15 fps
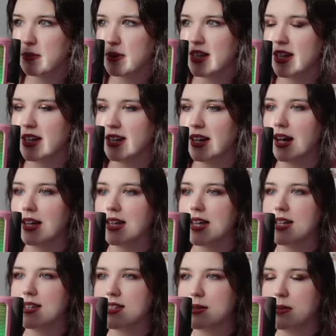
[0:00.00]
and I can't
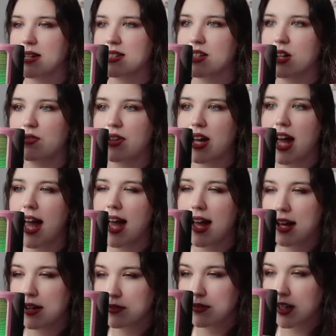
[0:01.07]
see myself
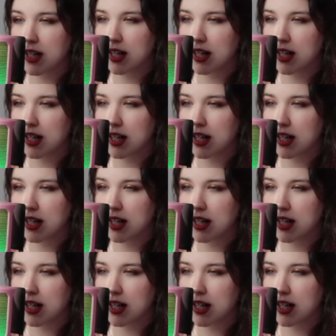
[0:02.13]
ever